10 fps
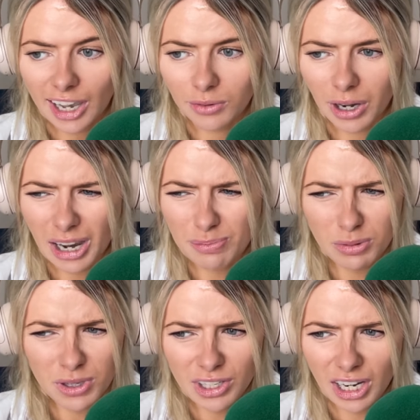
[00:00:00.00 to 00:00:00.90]
yeah, no, I'd
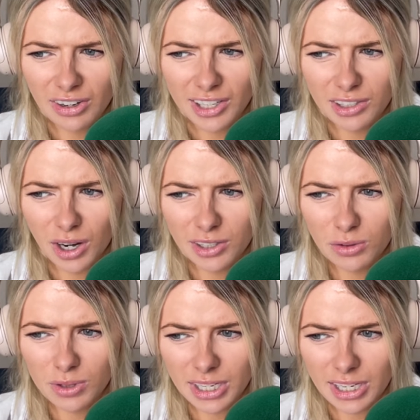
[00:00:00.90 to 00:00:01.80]
be with you there. I
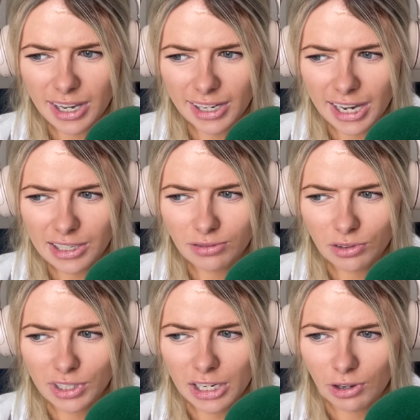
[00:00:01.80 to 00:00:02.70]
do see a case
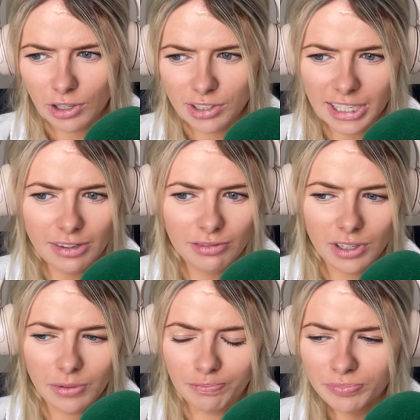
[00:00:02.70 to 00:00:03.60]
for retained riders. Like,
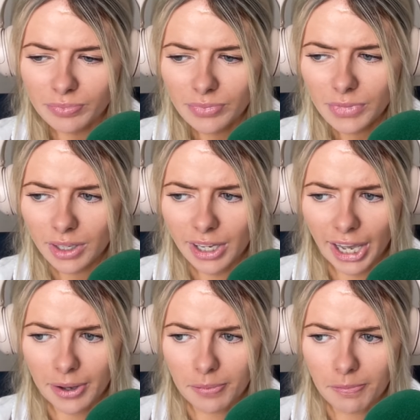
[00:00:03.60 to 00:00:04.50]
even
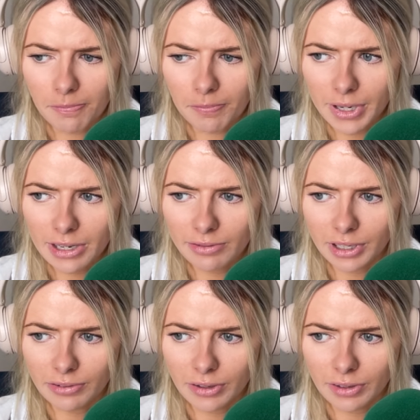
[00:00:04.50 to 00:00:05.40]

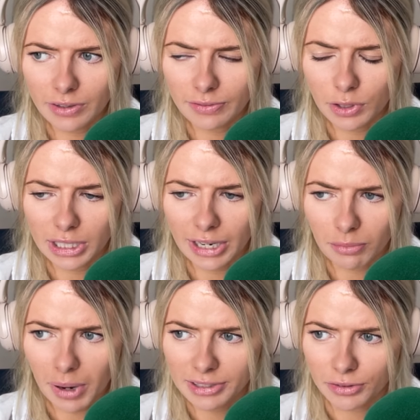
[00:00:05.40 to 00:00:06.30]
if you didn't
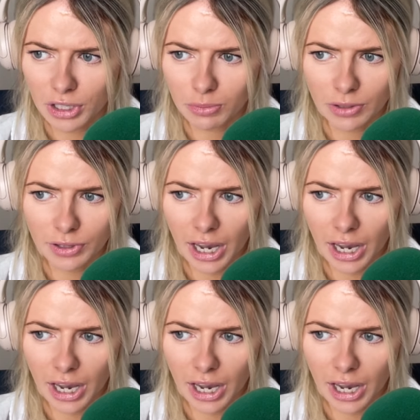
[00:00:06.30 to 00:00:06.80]
have a massive string, but